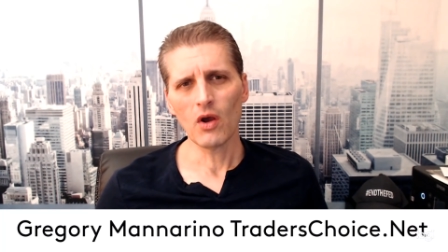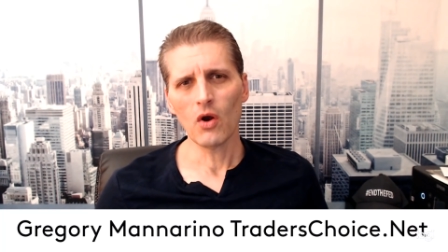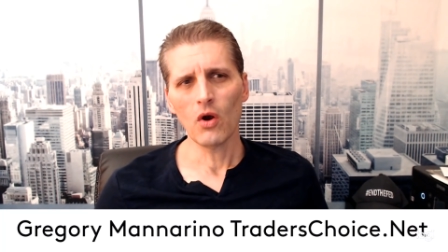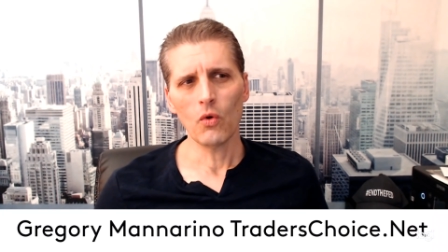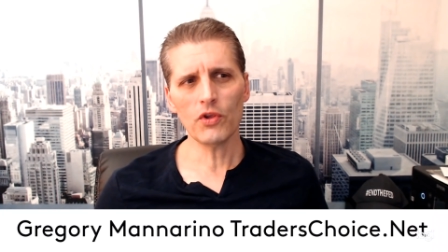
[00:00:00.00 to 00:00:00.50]

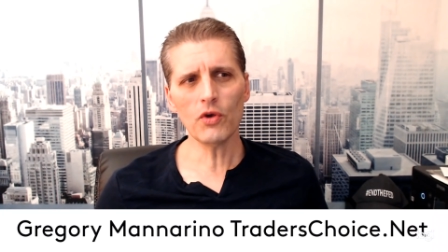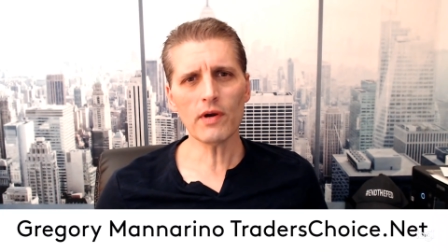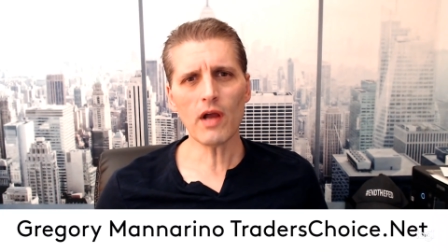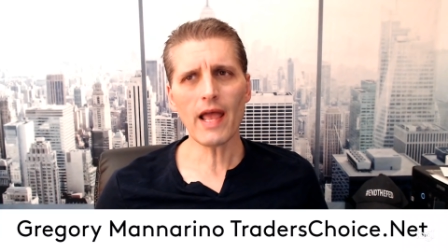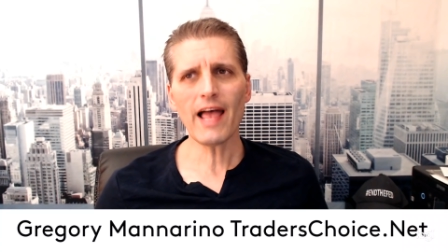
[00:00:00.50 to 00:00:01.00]
You and I
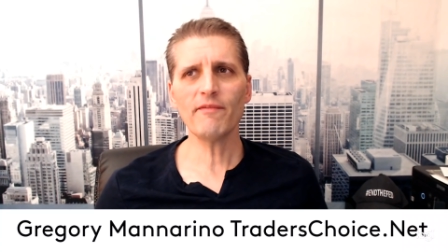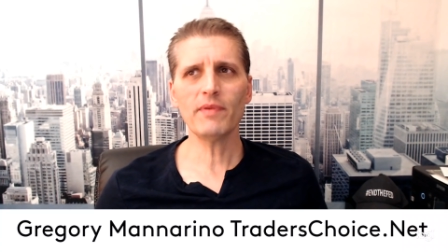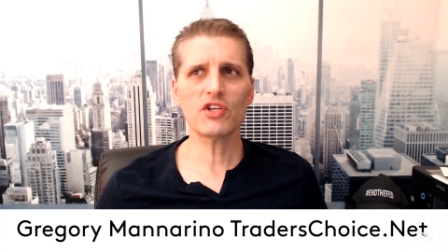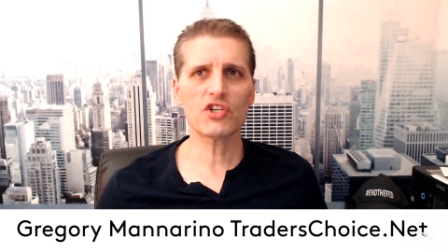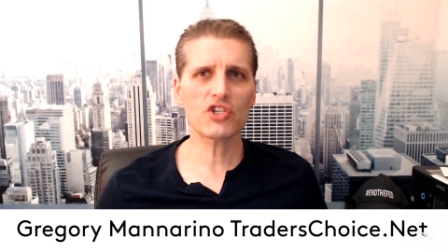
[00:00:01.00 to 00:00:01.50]
have been
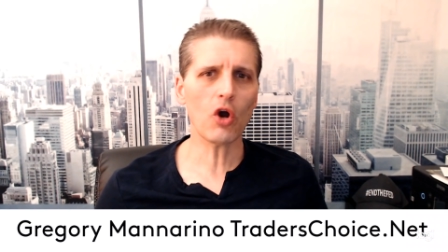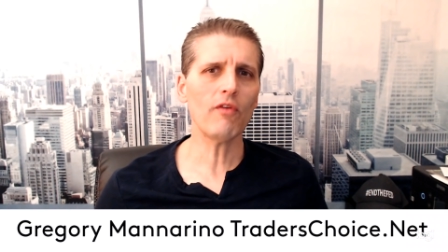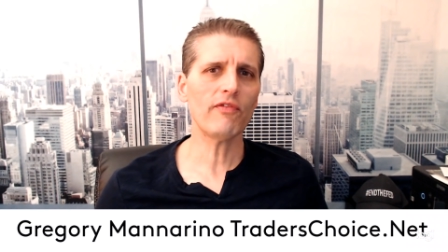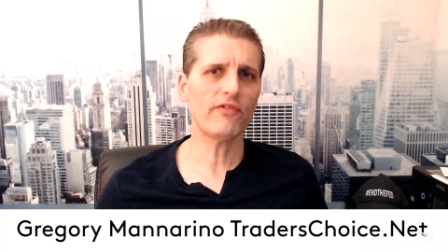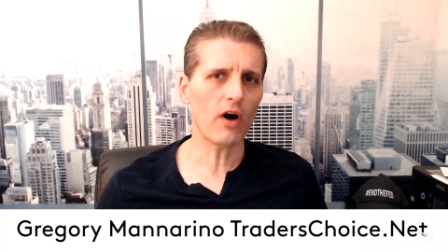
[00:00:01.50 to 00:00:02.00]
so
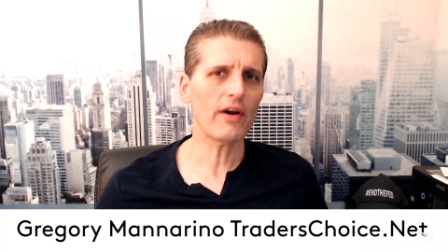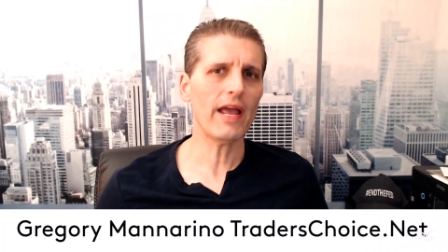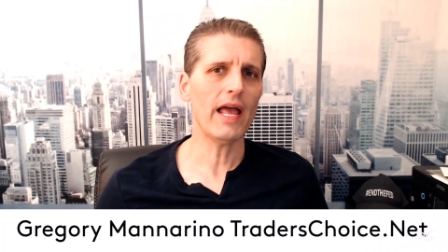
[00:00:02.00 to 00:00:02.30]
far ahead of the